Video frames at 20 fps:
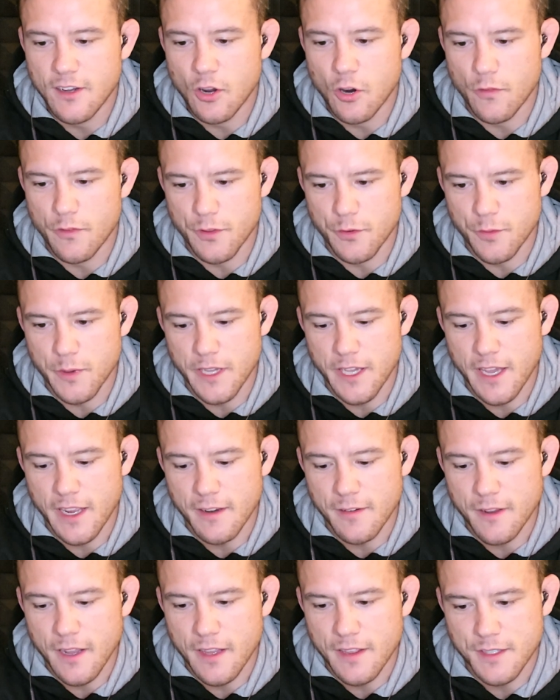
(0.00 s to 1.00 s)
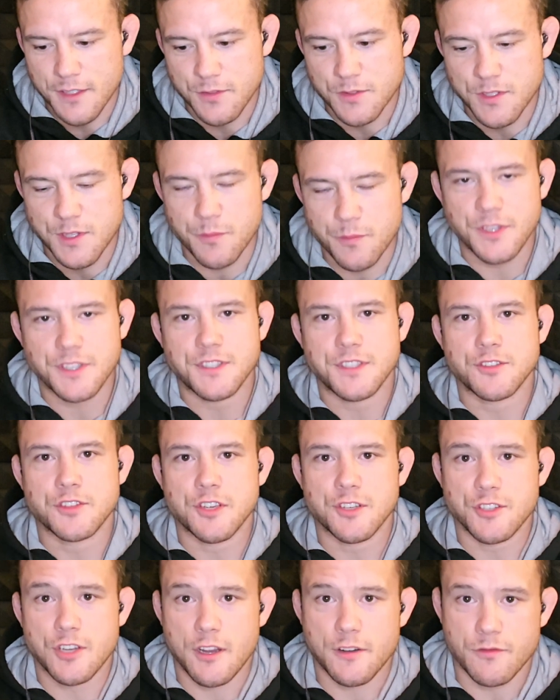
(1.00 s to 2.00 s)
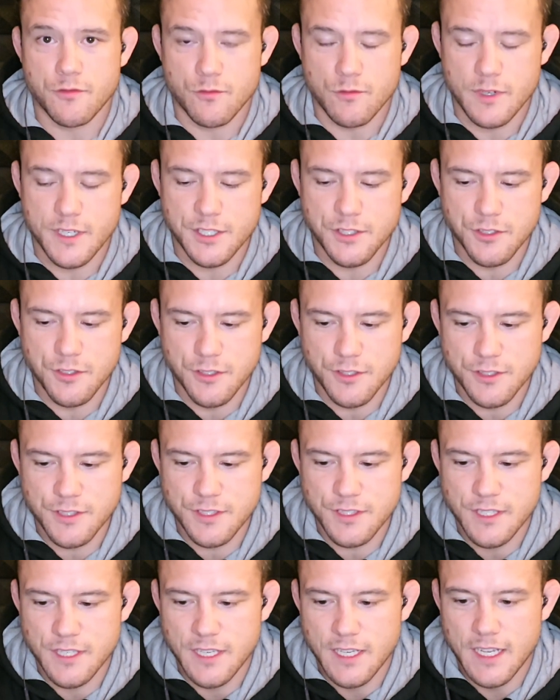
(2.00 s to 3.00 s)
over the weekend, and this was the BCJJF Regionals.